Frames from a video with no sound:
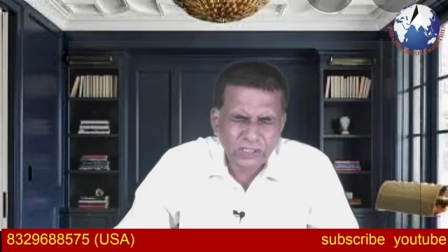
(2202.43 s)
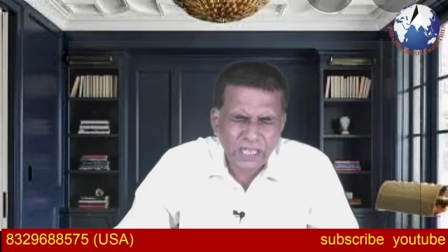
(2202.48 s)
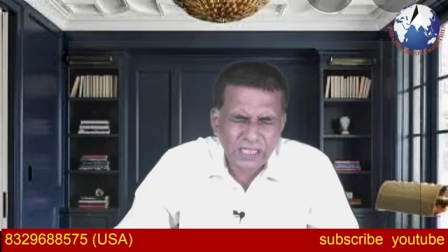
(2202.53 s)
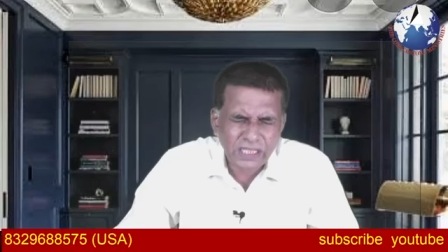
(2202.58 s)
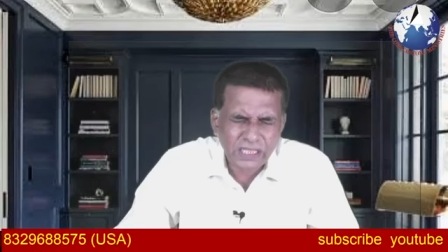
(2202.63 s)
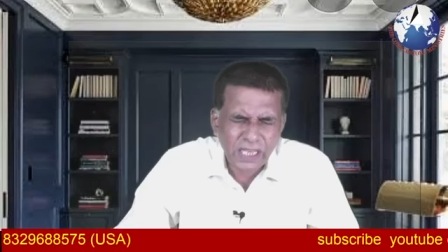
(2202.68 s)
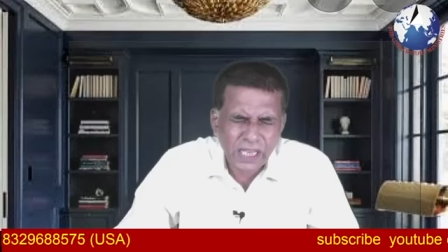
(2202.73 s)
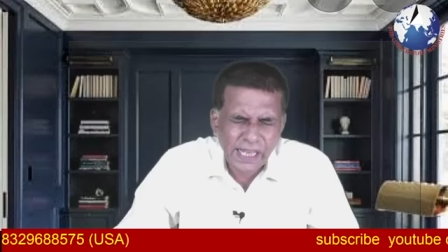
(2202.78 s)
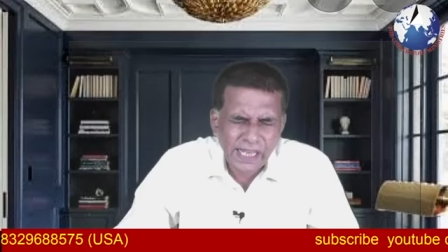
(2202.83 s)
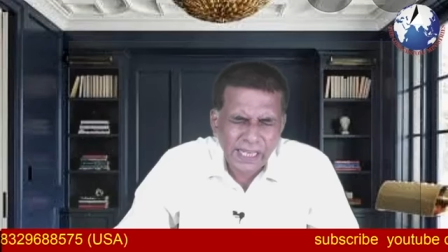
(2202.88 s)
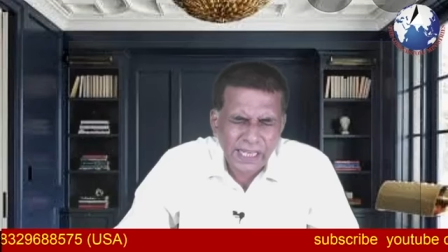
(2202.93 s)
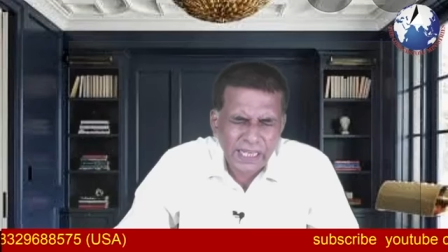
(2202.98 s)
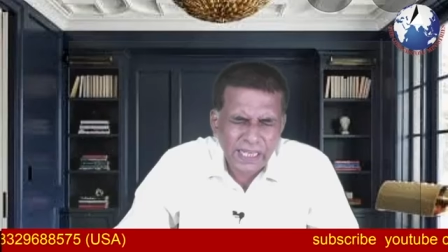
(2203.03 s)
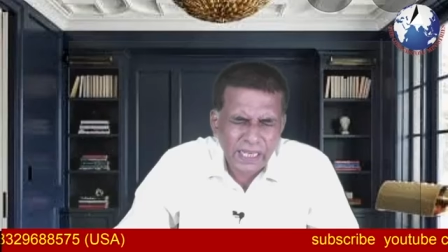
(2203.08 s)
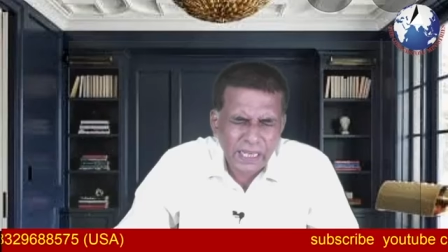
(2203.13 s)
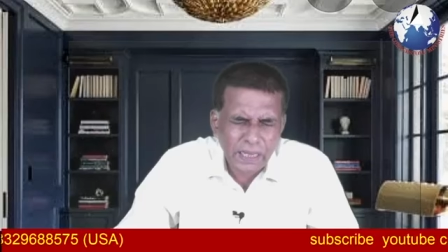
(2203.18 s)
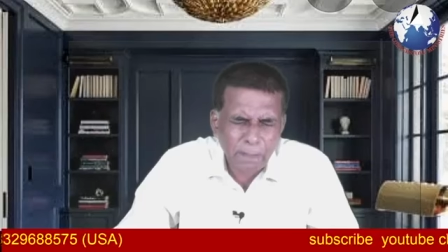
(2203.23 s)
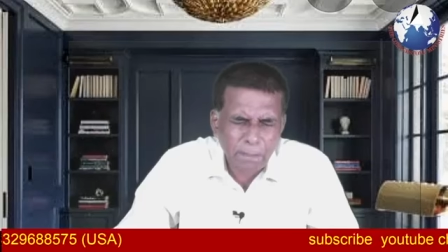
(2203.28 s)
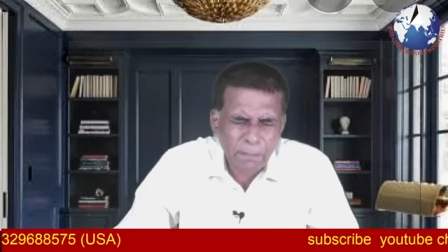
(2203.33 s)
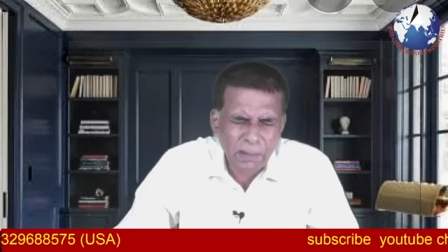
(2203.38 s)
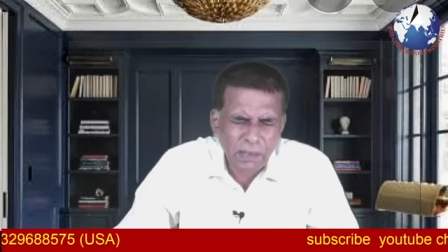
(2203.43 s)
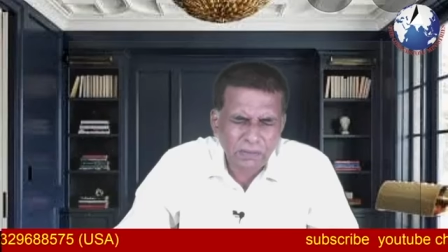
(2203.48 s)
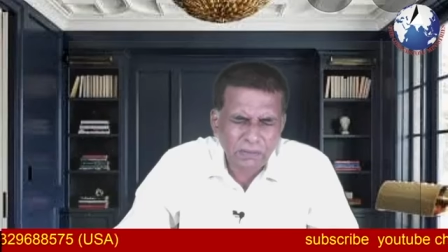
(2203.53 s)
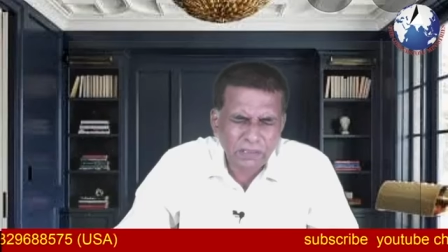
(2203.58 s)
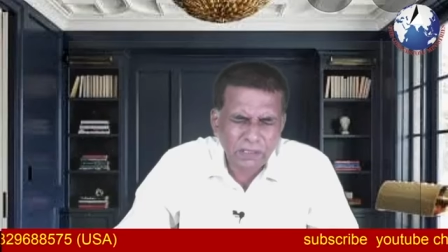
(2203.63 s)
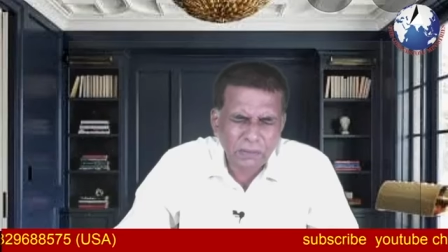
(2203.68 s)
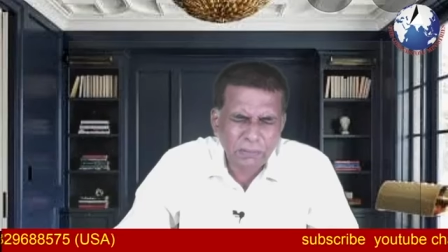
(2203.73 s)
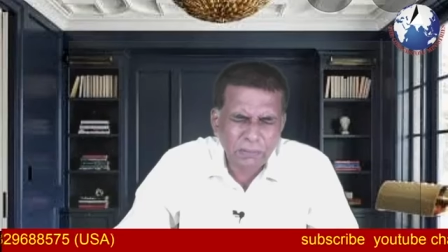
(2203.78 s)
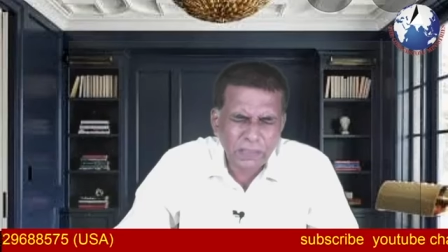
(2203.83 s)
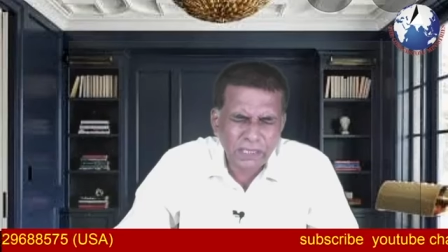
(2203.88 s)
Let the healing
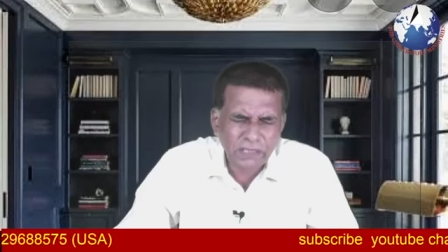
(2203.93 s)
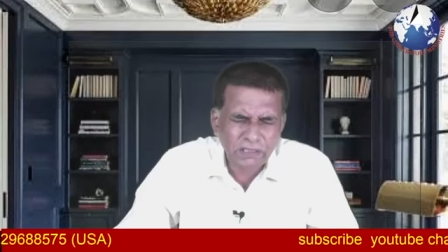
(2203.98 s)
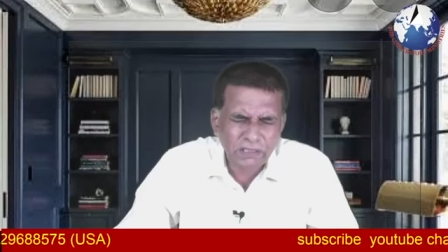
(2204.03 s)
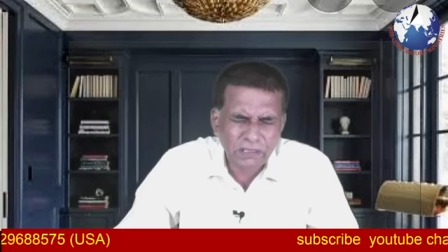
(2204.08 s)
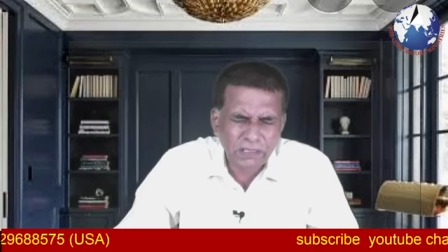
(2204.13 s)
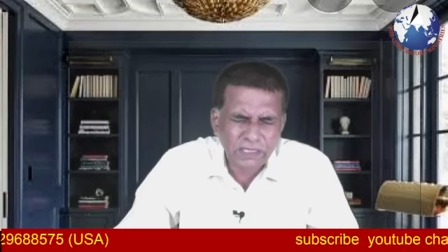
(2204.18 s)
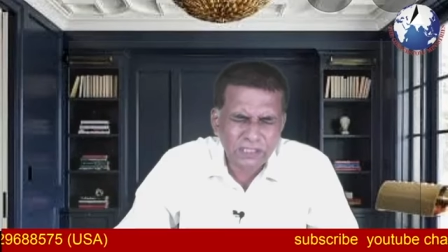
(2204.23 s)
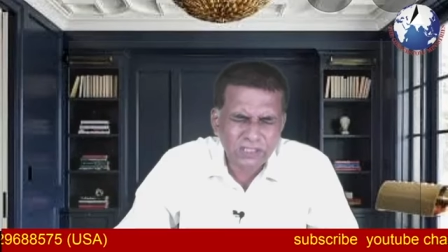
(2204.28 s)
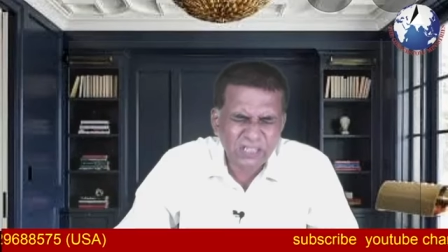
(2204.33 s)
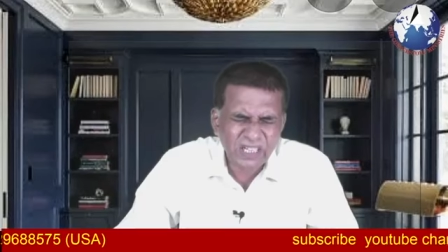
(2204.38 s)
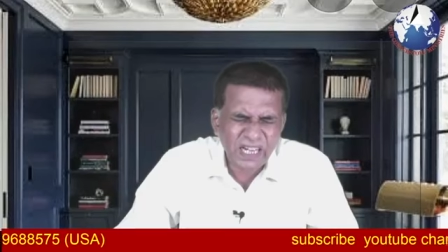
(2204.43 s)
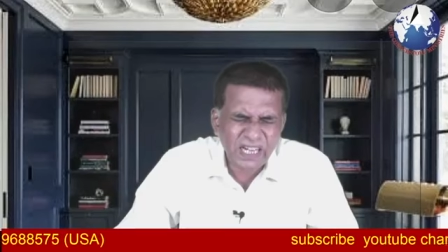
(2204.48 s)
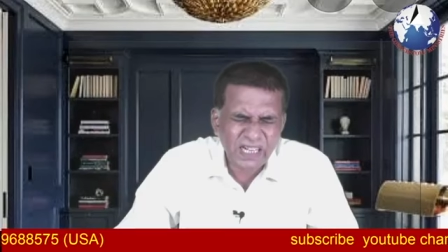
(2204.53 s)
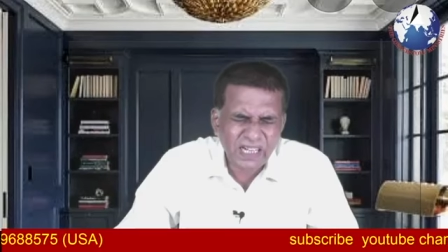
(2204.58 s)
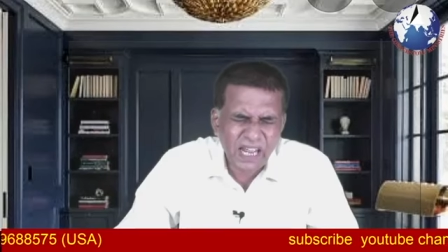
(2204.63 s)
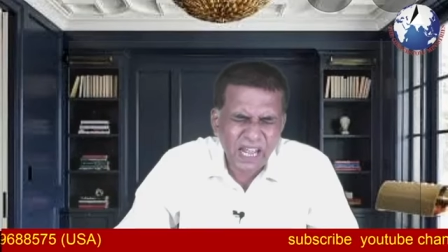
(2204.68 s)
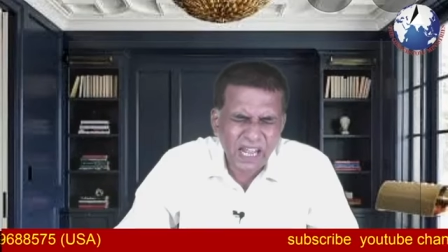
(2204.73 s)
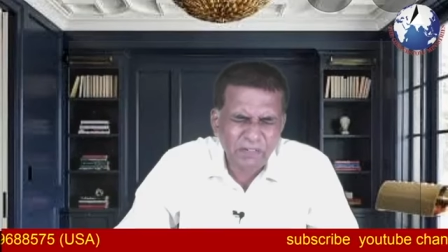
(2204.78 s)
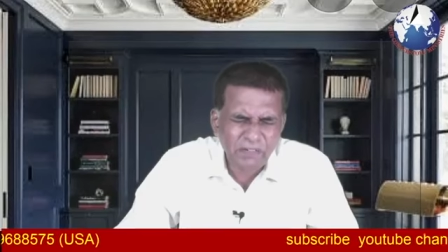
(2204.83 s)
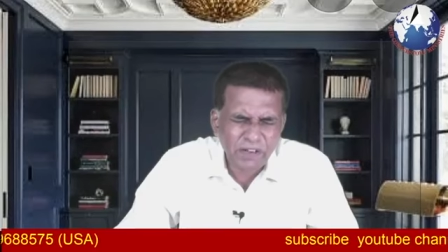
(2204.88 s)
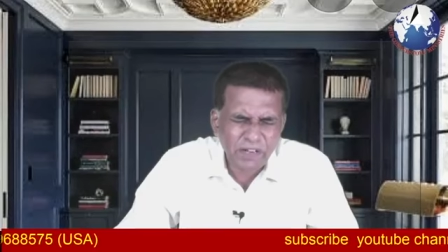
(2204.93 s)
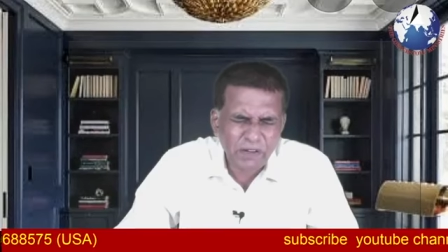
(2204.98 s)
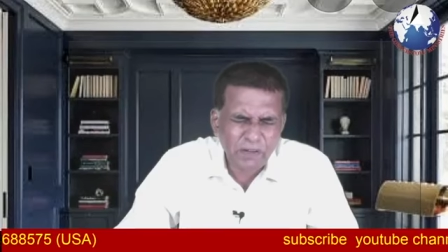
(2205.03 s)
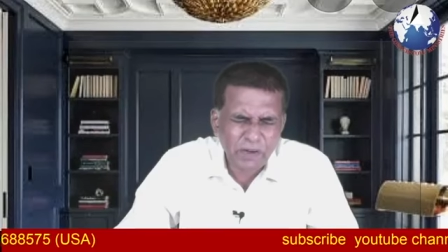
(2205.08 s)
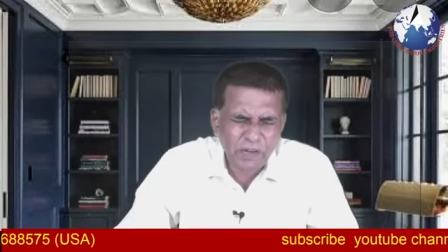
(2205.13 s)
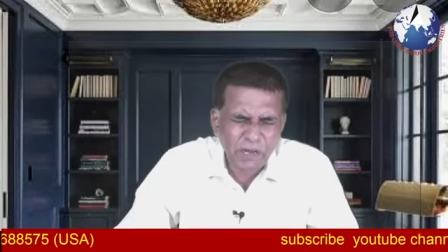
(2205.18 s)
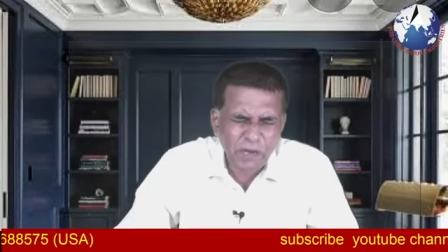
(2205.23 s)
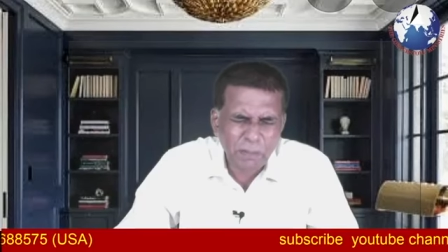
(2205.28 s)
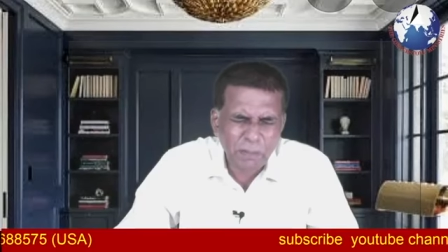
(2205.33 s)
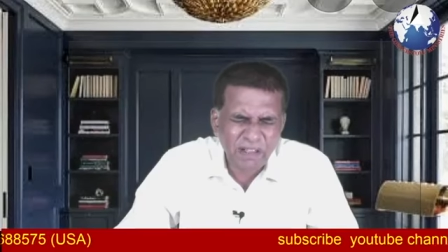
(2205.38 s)
power be released. Let
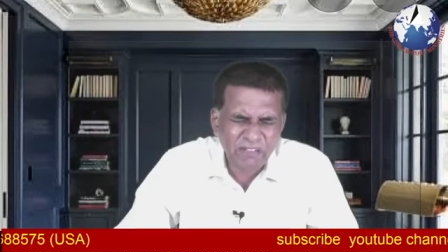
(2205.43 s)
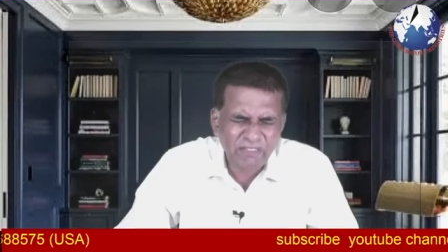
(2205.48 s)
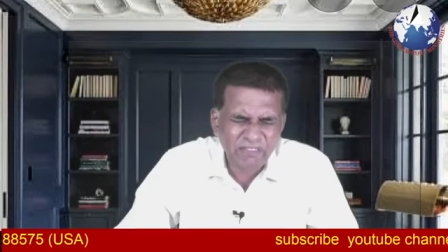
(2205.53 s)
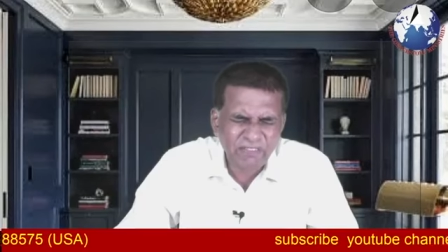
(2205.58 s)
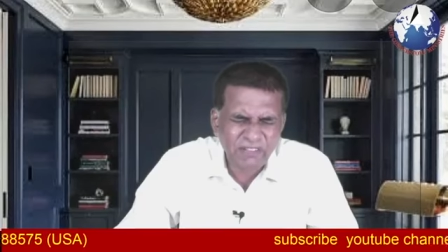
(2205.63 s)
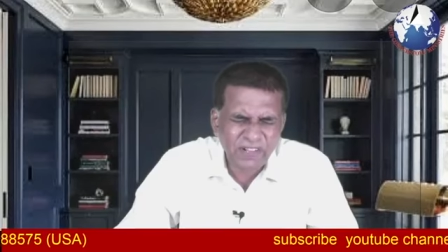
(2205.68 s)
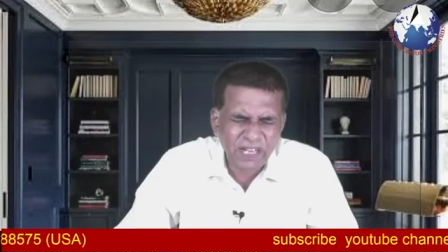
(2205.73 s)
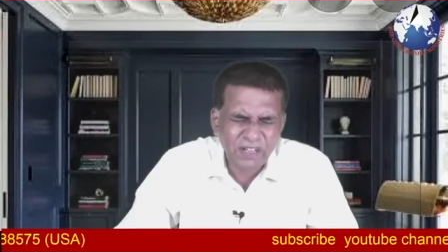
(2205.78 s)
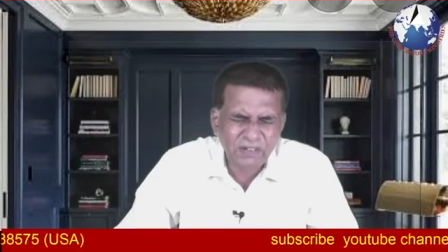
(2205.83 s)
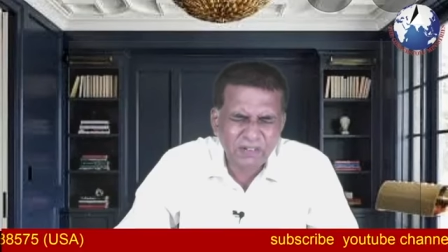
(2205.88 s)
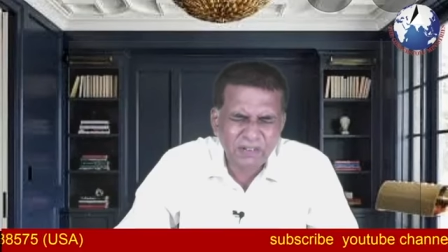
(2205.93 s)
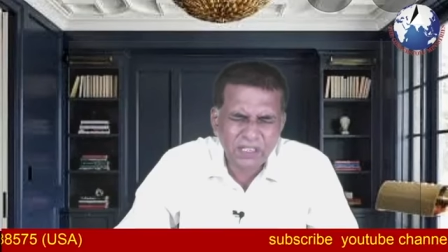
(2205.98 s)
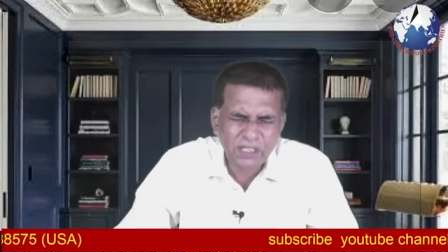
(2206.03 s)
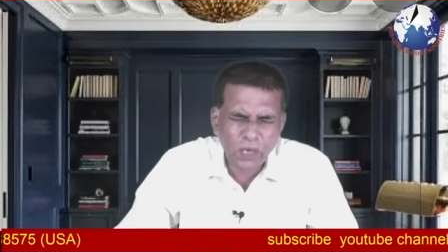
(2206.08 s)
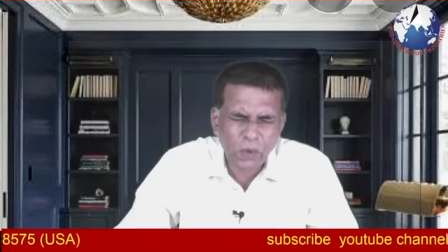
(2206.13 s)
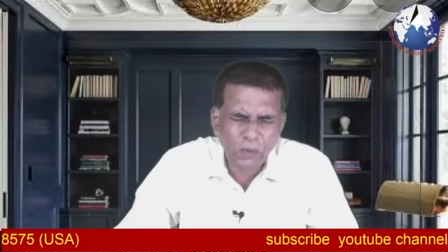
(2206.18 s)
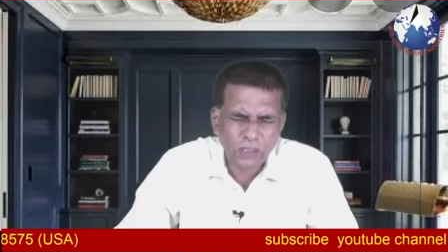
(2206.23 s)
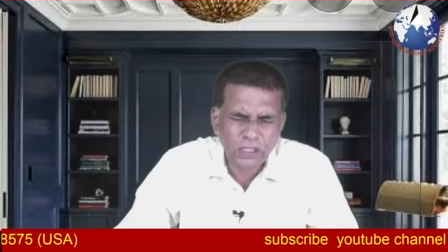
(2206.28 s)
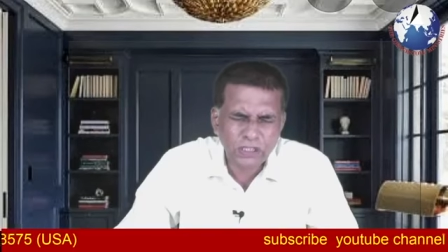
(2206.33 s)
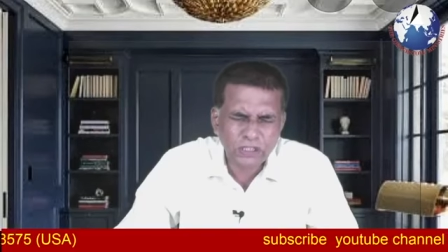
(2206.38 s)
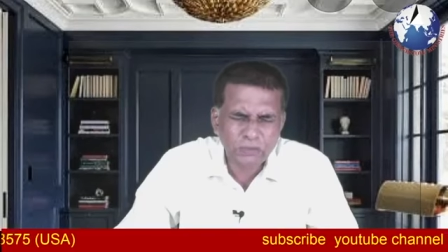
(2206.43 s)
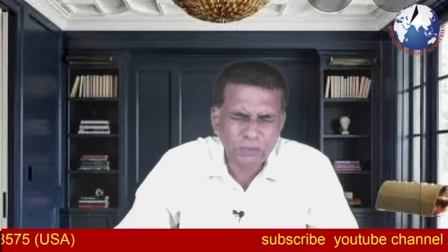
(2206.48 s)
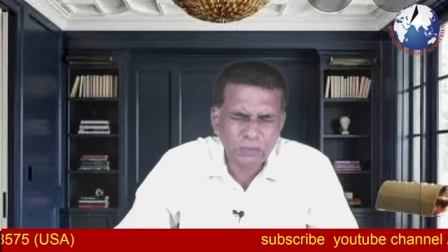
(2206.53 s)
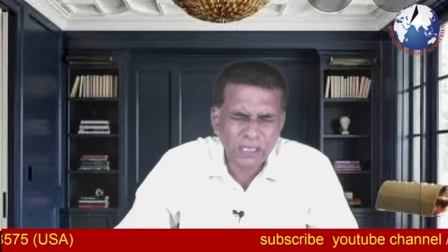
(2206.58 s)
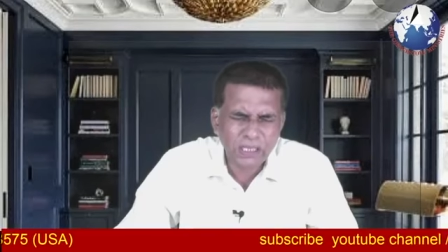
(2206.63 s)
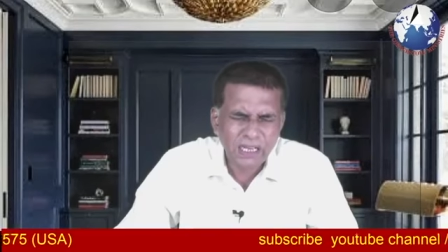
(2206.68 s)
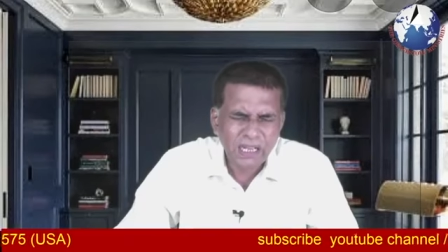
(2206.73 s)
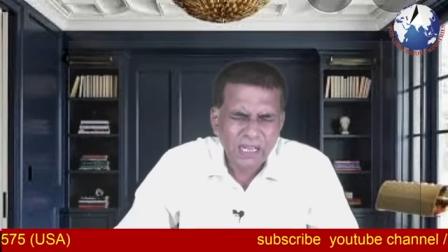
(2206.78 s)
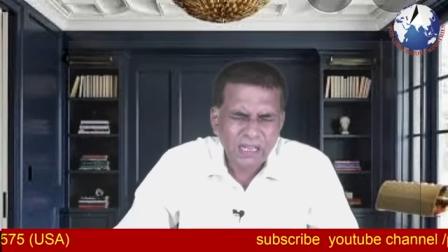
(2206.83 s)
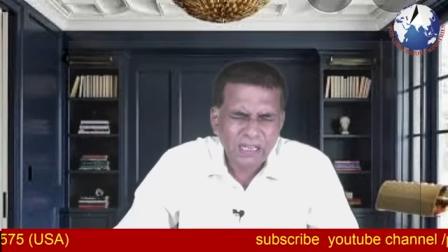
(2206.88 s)
everyone be filled with the Holy
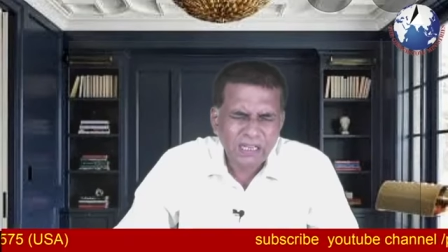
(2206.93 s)
Spirit.